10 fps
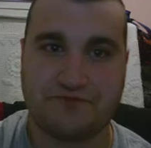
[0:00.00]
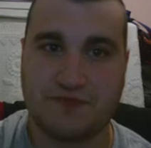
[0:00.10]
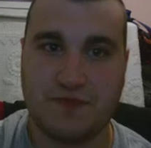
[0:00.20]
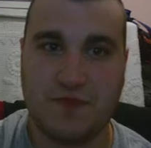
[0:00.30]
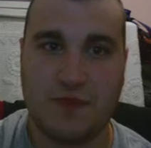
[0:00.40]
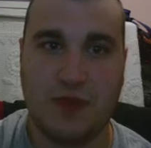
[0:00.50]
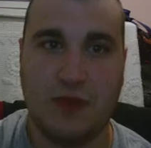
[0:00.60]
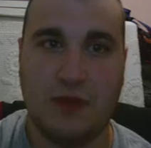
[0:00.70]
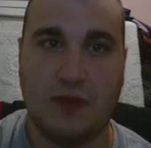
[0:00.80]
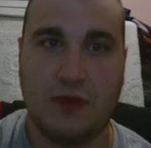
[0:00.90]

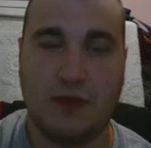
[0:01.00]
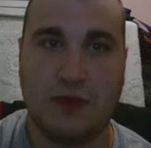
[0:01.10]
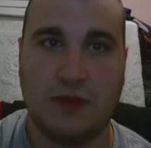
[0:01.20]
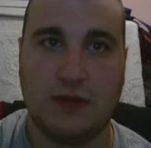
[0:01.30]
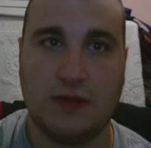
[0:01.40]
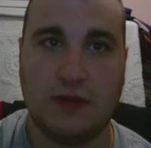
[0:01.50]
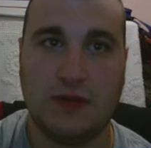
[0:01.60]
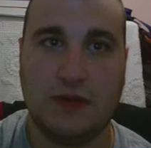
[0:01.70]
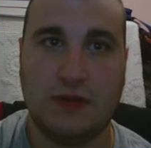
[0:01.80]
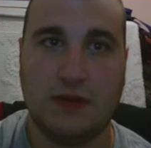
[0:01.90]

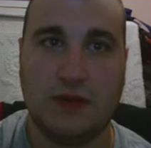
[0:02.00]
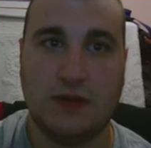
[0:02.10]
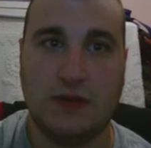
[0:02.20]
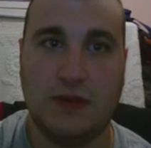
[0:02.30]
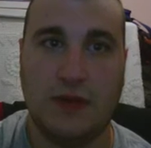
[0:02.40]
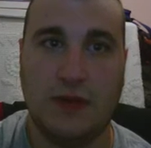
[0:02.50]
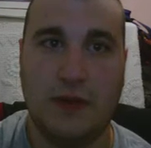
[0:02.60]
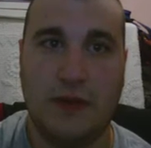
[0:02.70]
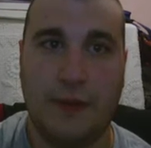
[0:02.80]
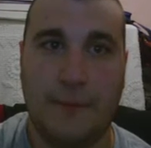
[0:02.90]

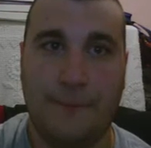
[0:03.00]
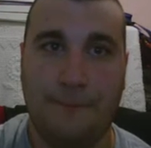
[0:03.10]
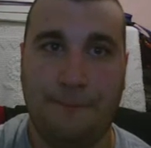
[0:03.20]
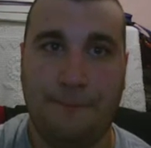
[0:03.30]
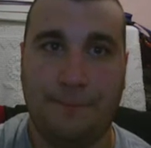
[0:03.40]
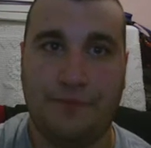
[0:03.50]
(silence)